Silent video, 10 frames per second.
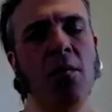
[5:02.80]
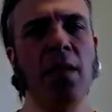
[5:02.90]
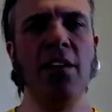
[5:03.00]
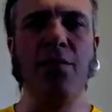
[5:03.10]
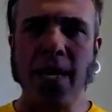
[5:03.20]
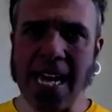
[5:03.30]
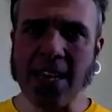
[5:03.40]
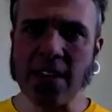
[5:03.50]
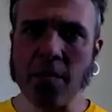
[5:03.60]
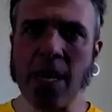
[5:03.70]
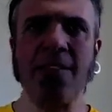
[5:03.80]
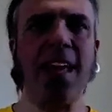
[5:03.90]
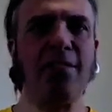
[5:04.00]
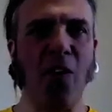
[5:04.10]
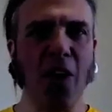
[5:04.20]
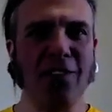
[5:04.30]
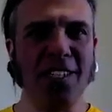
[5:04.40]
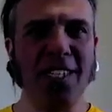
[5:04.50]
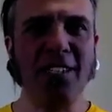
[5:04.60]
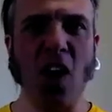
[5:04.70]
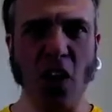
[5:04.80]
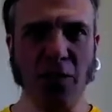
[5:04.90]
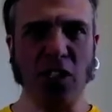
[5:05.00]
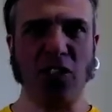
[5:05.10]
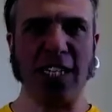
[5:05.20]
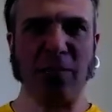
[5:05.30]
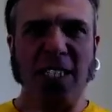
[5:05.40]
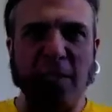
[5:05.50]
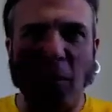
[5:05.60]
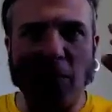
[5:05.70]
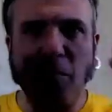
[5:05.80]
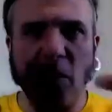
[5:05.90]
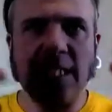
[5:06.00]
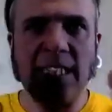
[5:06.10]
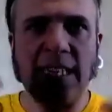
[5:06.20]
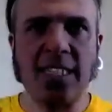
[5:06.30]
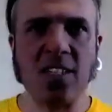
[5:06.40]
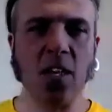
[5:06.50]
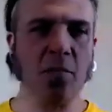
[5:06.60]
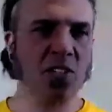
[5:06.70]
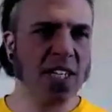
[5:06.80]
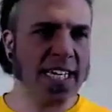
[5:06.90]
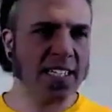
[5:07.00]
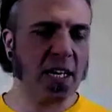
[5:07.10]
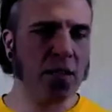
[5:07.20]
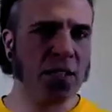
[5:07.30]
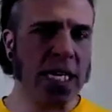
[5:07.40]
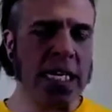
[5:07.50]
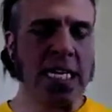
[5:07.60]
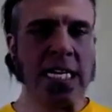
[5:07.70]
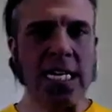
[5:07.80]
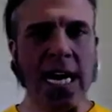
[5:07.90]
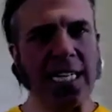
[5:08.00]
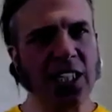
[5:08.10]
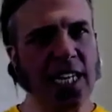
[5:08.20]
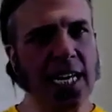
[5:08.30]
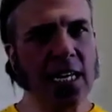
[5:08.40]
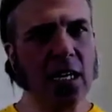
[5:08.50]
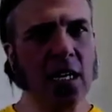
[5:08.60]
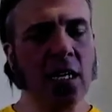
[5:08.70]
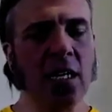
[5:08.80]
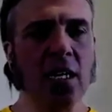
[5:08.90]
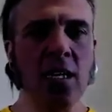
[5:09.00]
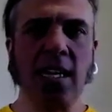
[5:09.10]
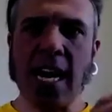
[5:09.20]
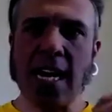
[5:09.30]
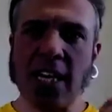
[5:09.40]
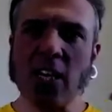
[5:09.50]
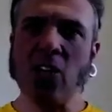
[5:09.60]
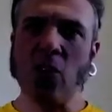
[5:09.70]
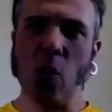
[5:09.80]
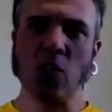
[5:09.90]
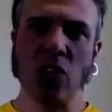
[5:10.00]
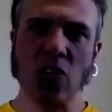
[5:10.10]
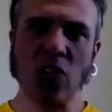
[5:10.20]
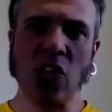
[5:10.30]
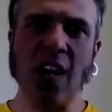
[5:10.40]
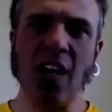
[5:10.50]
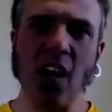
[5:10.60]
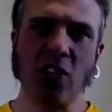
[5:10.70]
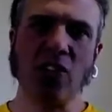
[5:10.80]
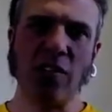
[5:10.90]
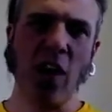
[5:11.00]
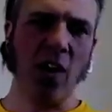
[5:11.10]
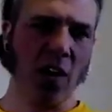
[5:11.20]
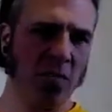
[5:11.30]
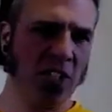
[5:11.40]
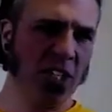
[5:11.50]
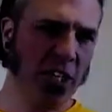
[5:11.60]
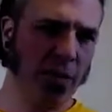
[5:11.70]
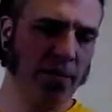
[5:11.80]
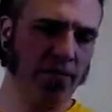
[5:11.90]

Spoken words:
if we get them, and they're viruses often transmitted by bitey things like mosquitoes, actually they can cause us lots of harm too.